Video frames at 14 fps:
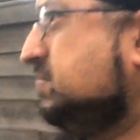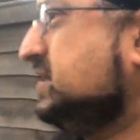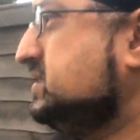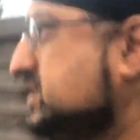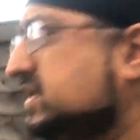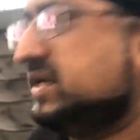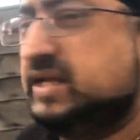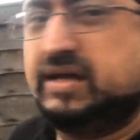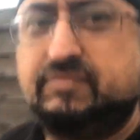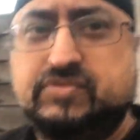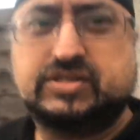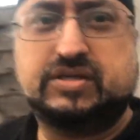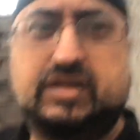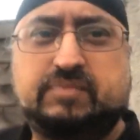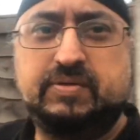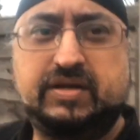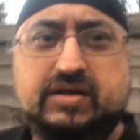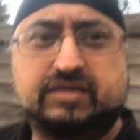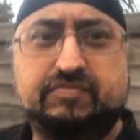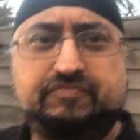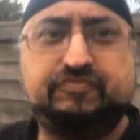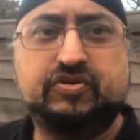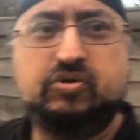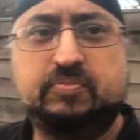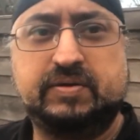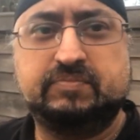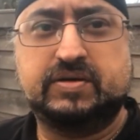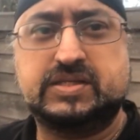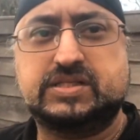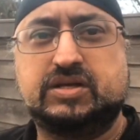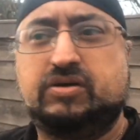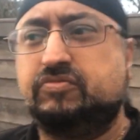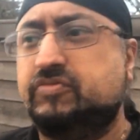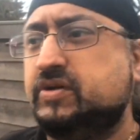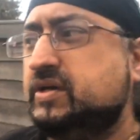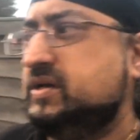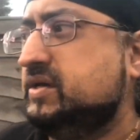basically I'm just going to be kind of filming myself.